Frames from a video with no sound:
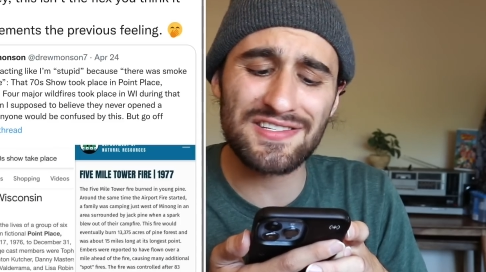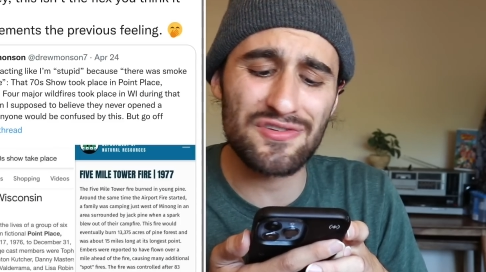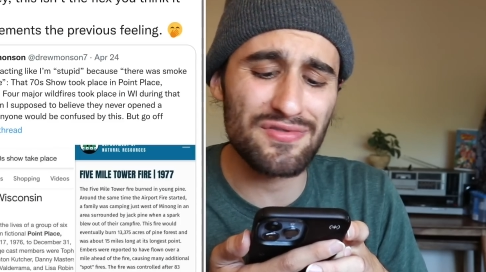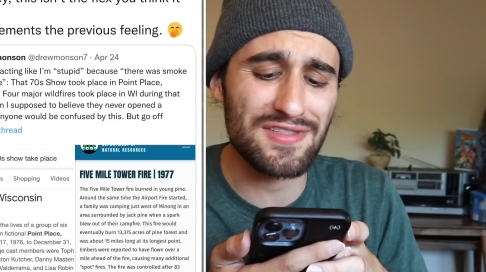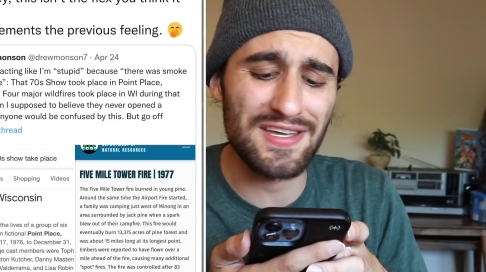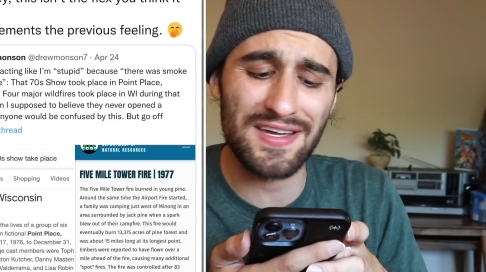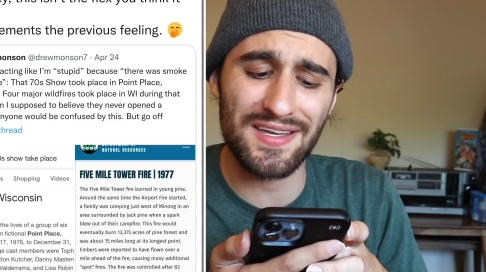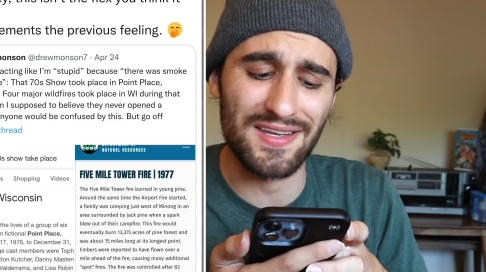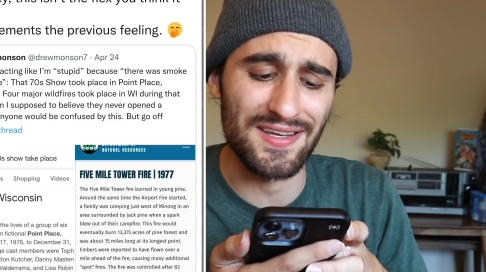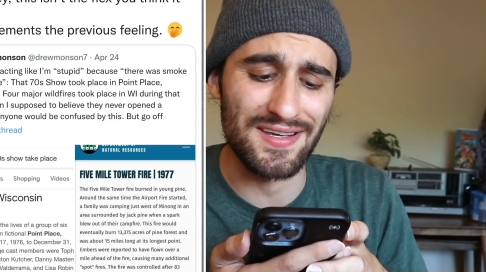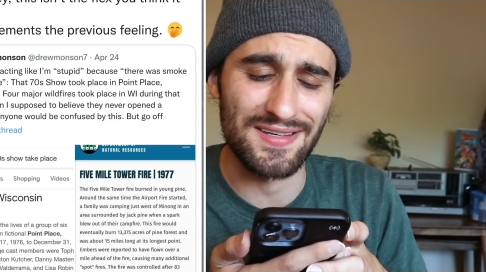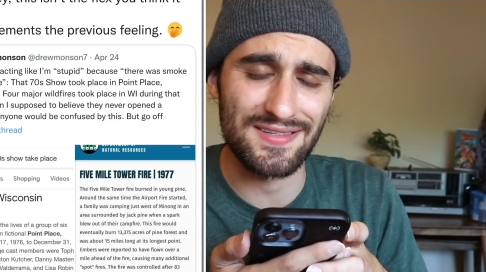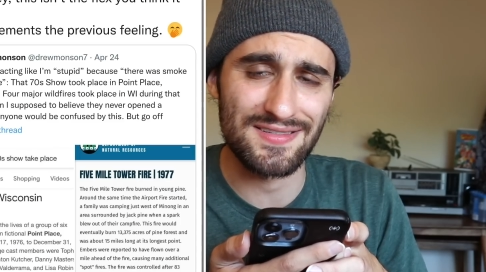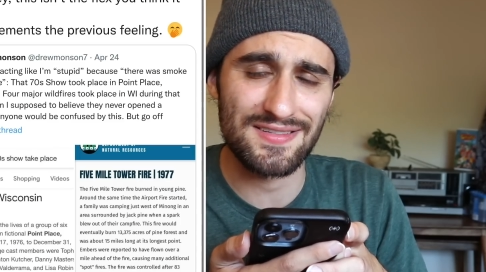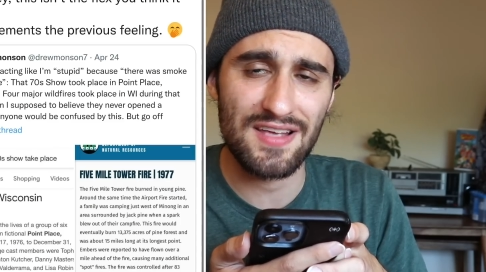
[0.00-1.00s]
you think it
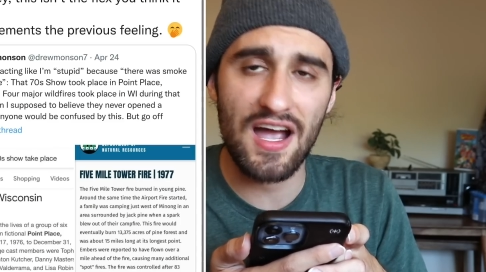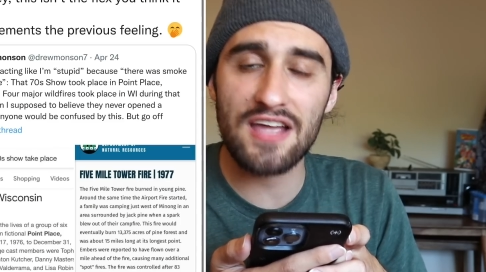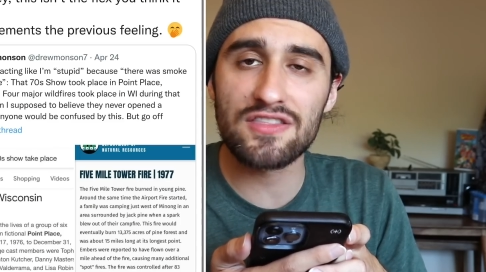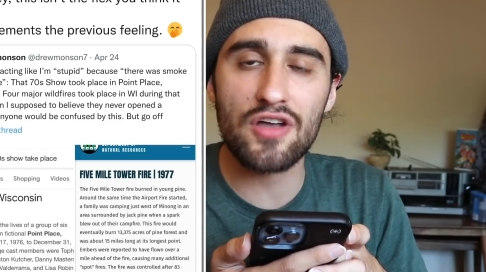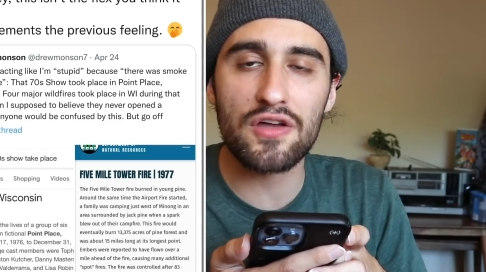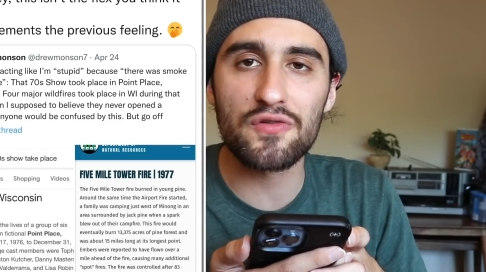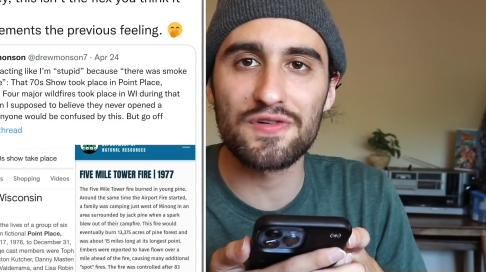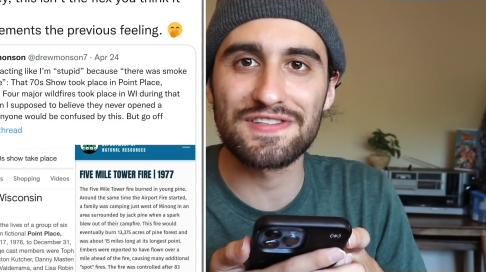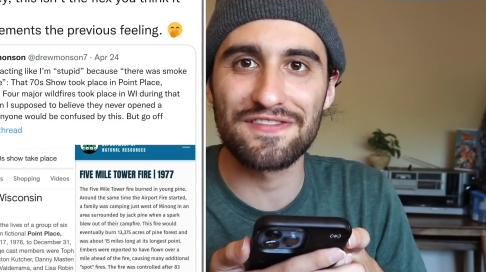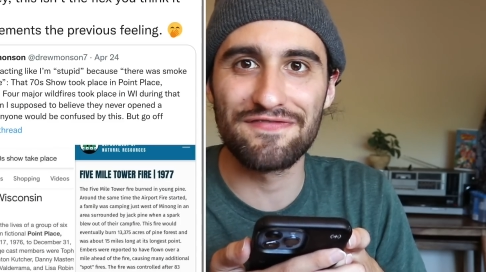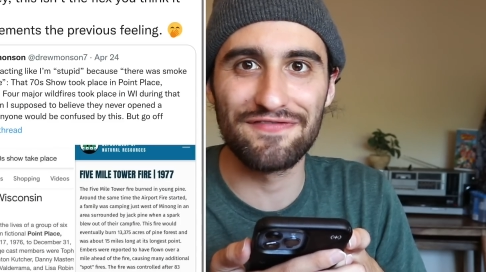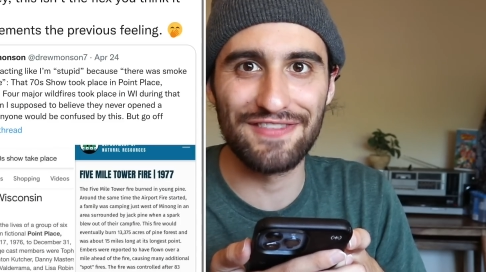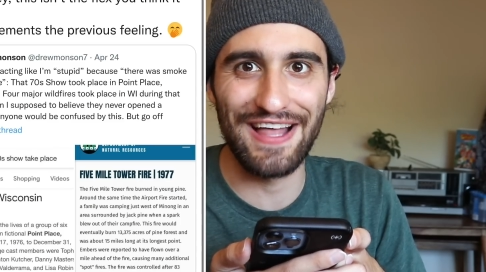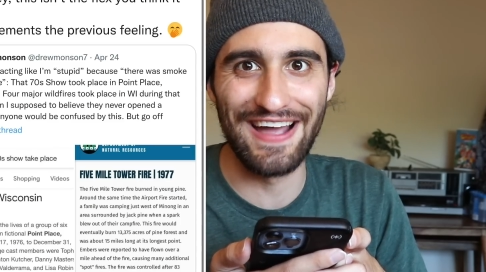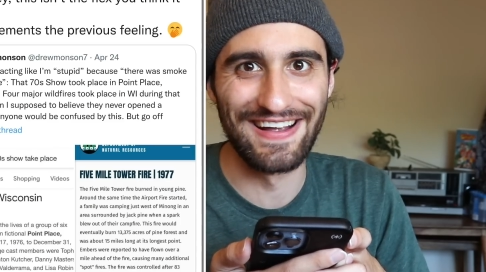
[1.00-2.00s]
is. I thought it was a
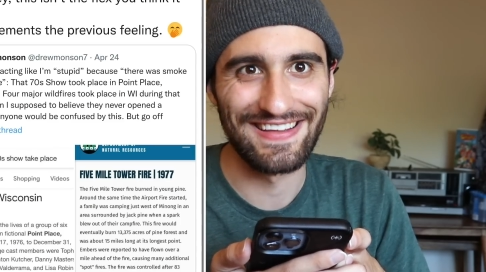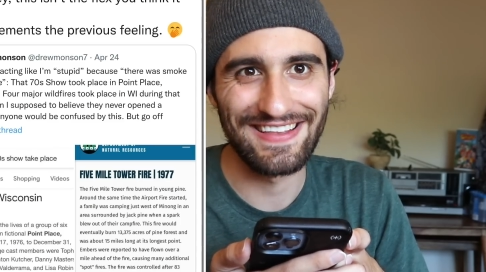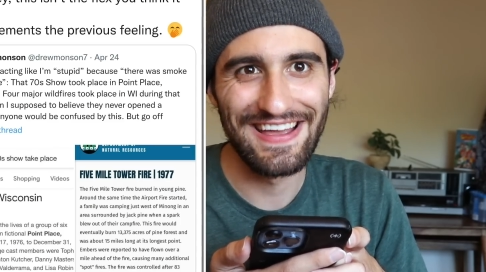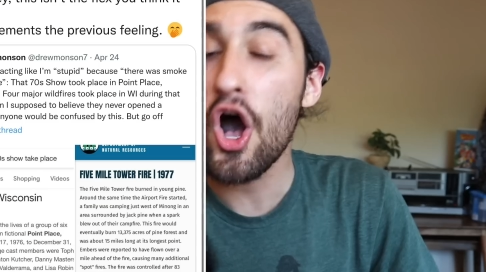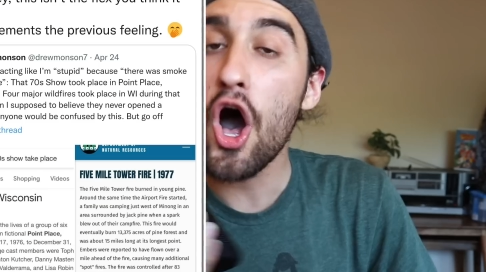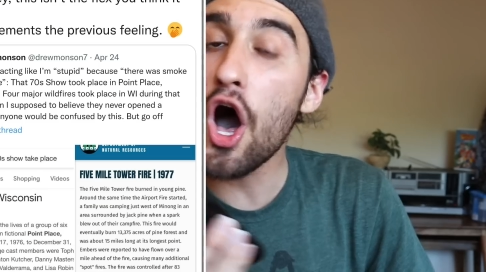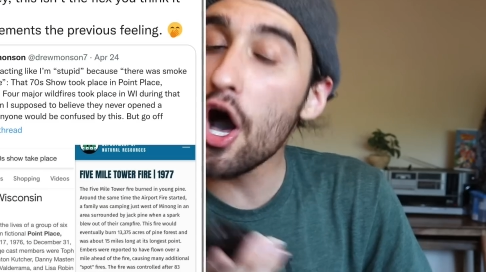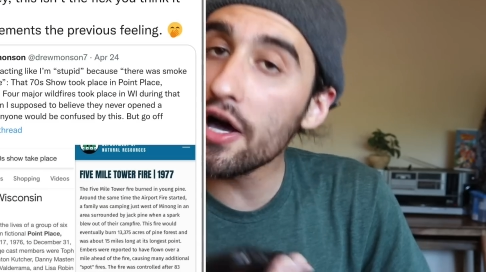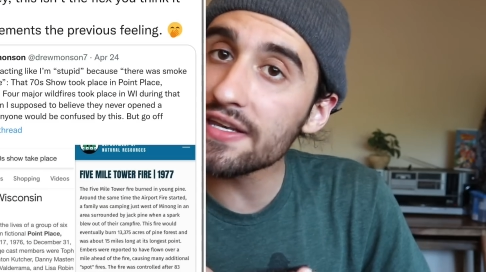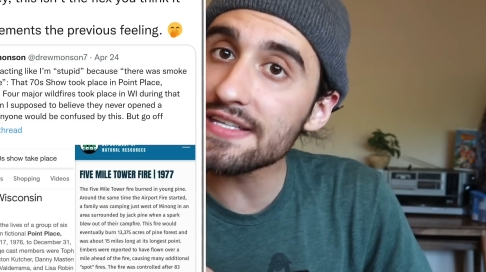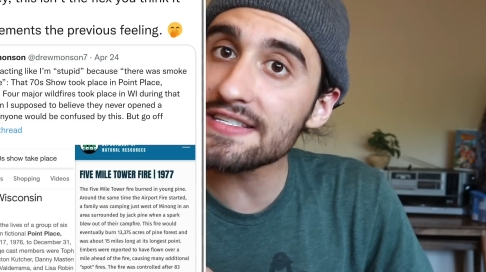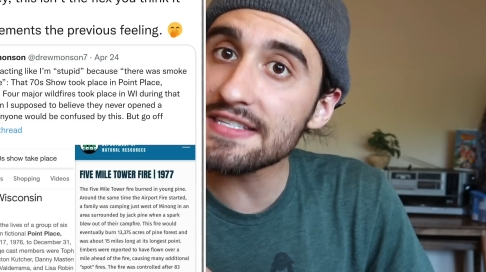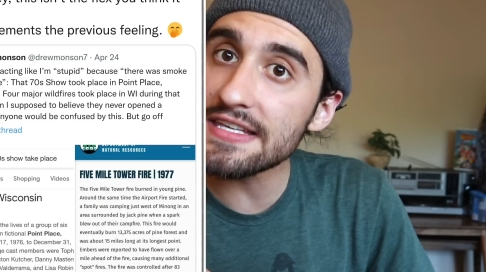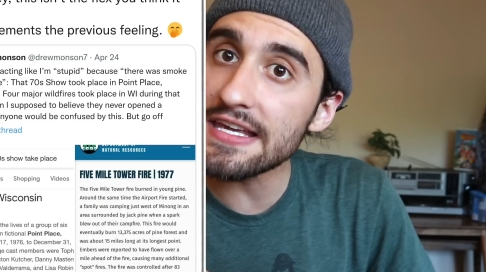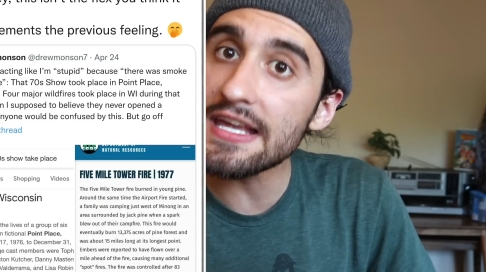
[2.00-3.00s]
flex.
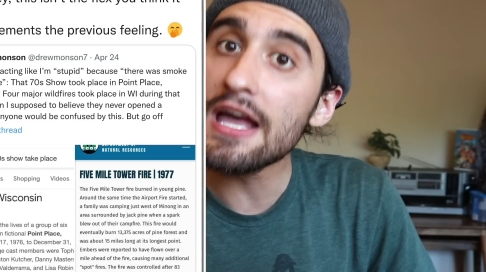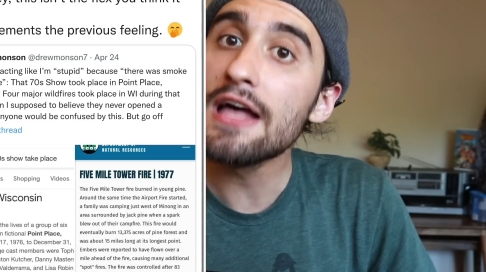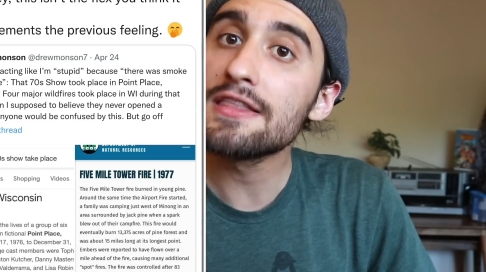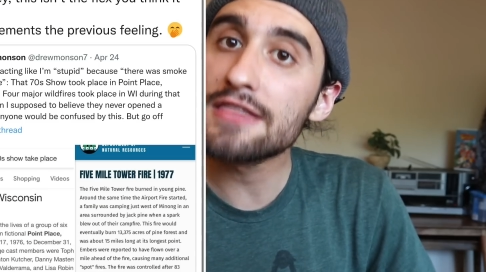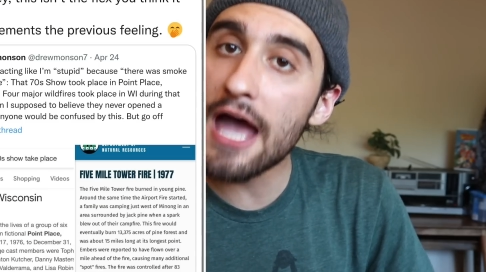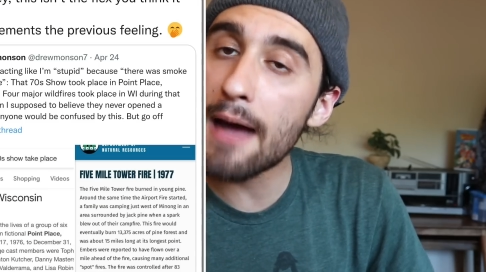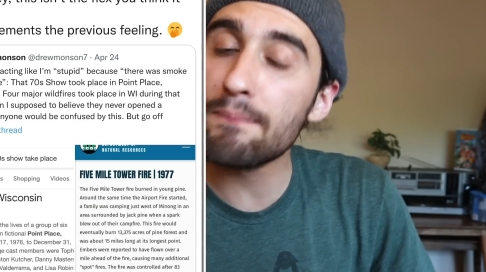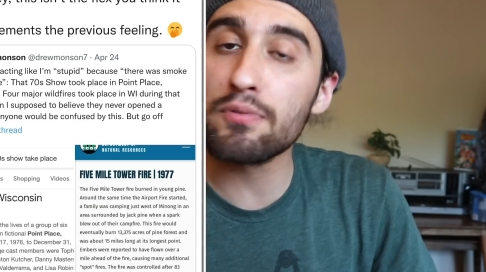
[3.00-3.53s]
Honestly, that